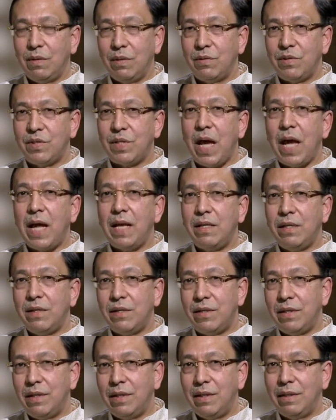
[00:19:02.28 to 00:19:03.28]

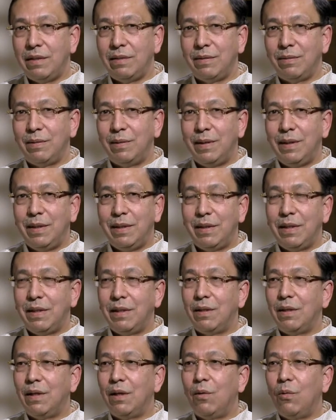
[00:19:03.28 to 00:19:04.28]
stand
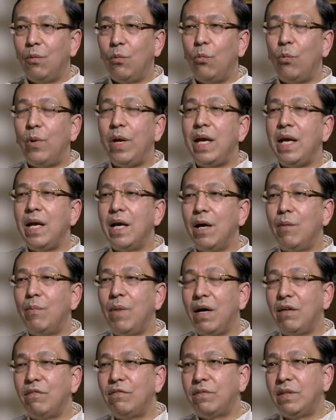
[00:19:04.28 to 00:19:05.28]
way
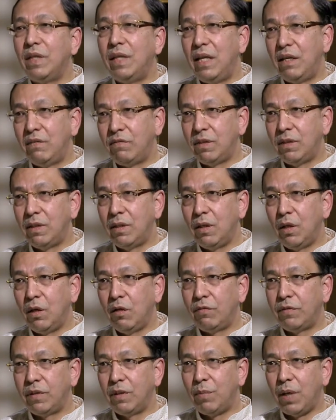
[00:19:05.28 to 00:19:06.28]
above the level
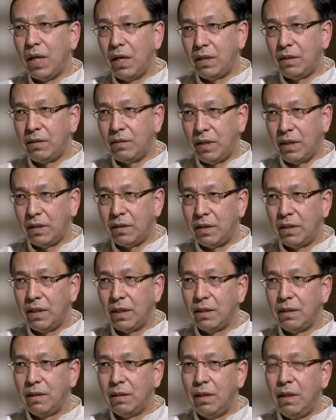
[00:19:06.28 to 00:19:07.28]
of the Bharat
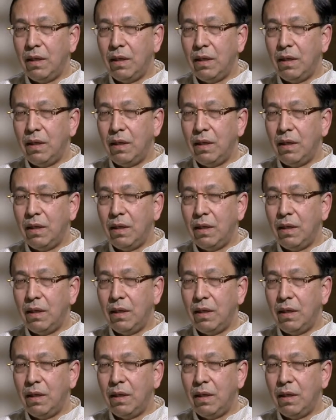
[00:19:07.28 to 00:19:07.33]
Ratna.